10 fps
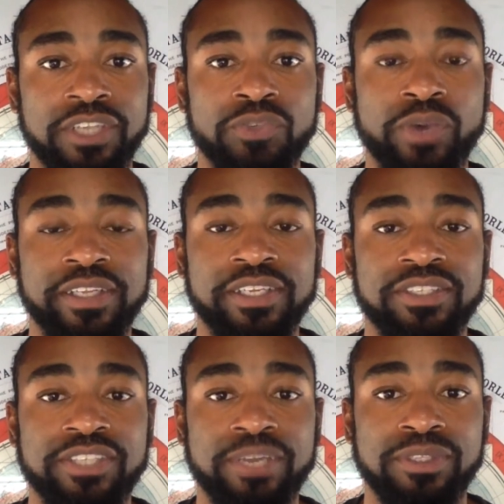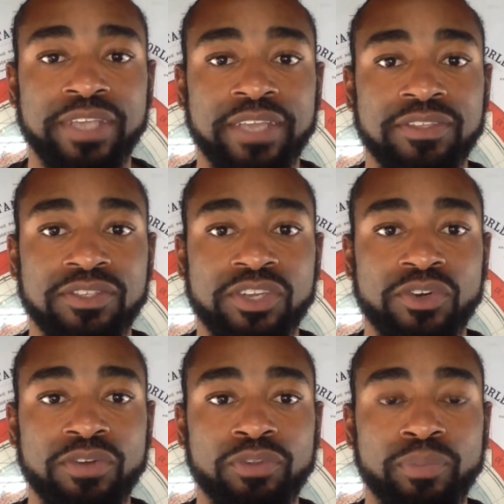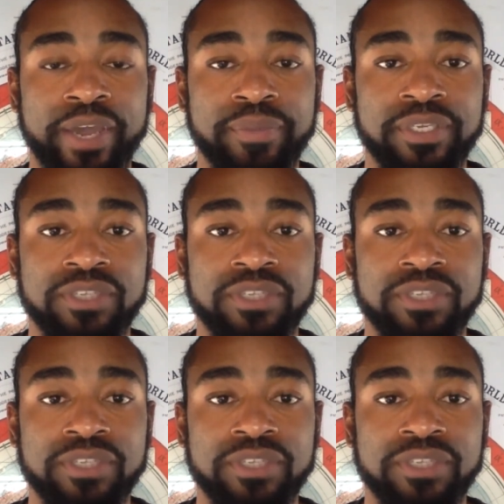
it's widely accepted that the center of the map